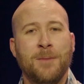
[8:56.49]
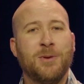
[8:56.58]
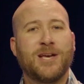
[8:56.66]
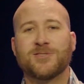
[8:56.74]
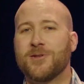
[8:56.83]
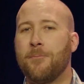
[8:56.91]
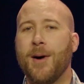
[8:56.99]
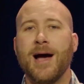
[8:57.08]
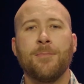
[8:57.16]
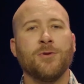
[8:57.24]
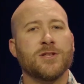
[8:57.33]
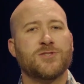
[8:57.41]
Because the
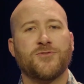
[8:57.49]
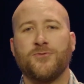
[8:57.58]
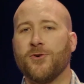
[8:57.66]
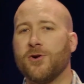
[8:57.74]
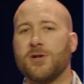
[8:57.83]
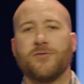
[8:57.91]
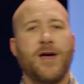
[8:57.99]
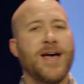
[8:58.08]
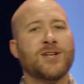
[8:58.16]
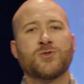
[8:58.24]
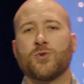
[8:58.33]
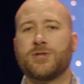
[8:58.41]
Bible is full of
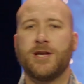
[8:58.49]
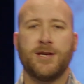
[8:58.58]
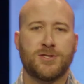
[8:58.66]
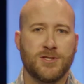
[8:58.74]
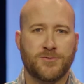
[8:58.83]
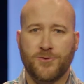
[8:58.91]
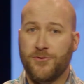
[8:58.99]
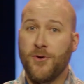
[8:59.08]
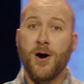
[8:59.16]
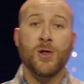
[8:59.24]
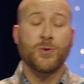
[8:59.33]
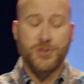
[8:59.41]
exhortations for
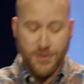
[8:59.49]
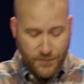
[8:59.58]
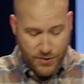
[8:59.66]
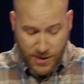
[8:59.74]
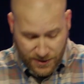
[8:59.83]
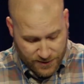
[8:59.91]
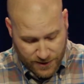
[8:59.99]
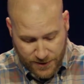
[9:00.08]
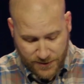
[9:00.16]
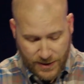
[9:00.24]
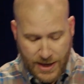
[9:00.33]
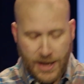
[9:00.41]
followers of
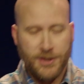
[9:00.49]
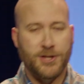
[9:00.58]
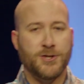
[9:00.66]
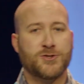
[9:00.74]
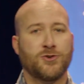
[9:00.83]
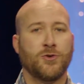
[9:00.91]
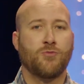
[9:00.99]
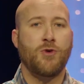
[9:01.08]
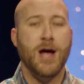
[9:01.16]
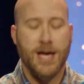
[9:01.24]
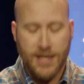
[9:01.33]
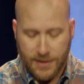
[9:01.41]
Jesus to discern
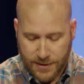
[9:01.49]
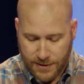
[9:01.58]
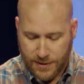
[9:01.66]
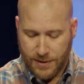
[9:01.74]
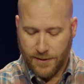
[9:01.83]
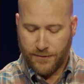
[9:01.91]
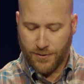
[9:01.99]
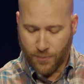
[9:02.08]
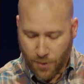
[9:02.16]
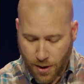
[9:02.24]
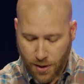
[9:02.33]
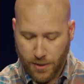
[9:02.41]
right
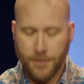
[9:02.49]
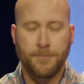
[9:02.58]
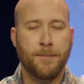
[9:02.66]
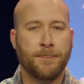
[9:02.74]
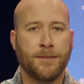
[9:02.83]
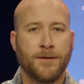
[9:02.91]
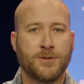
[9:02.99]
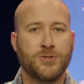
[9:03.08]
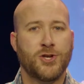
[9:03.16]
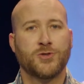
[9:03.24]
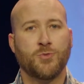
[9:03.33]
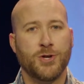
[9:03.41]
from wrong, to
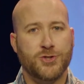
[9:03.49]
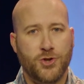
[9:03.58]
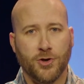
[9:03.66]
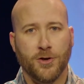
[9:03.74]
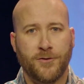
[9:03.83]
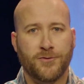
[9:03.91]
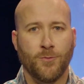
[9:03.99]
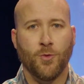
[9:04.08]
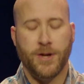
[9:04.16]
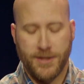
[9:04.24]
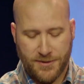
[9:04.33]
judge what is good from what